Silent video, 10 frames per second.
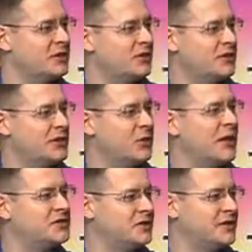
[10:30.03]
your
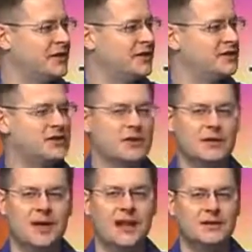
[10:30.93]
equation here, into your
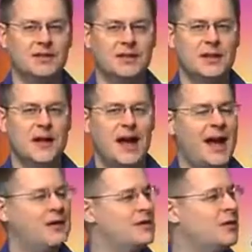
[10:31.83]
theology,
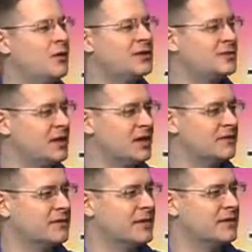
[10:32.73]
how do you know what to believe?
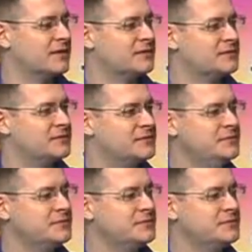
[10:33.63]
Well, he is Khair